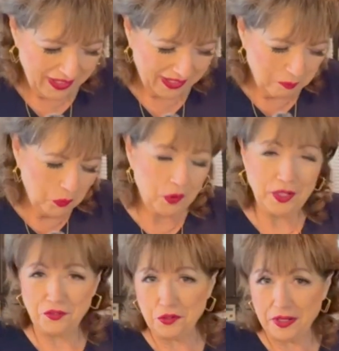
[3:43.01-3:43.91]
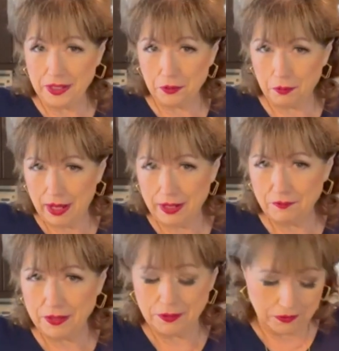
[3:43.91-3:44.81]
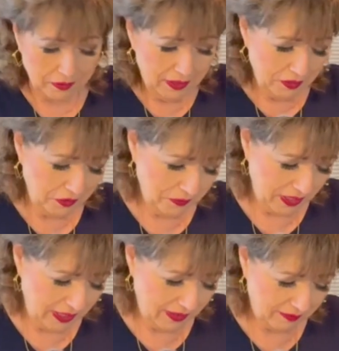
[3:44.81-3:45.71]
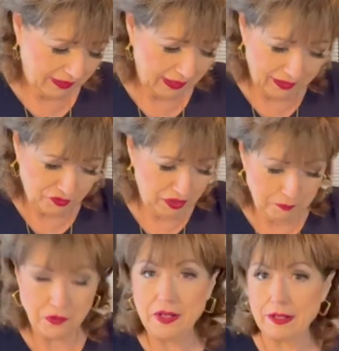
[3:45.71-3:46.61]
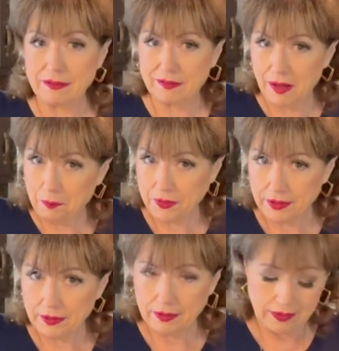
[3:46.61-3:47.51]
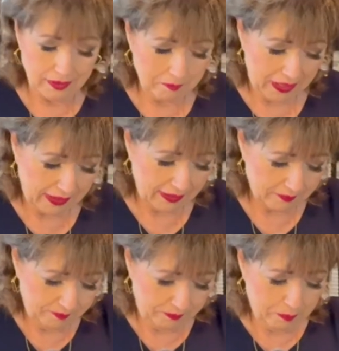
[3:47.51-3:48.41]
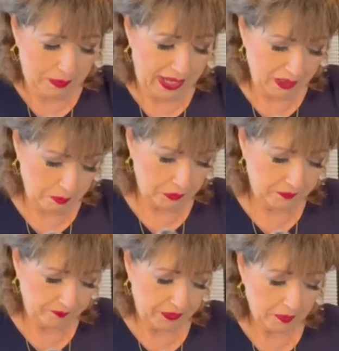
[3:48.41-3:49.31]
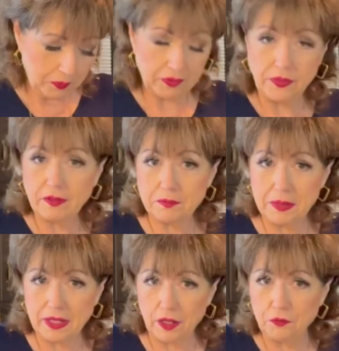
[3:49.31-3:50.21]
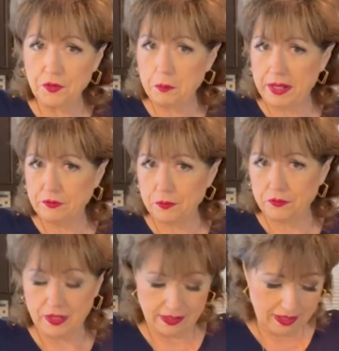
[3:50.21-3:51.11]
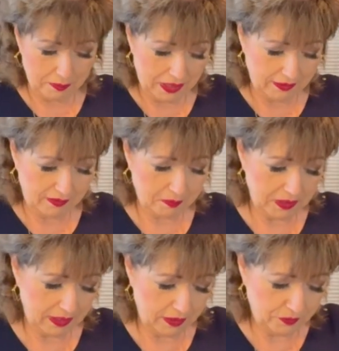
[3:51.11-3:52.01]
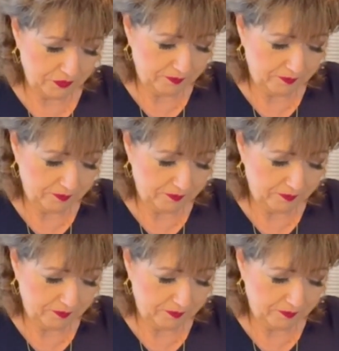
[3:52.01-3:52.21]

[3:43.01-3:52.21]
And boy, did you need gravy, or you needed ketchup. You needed something to make it palatable. Well, this meatloaf, nobody's going to say that about this meatloaf.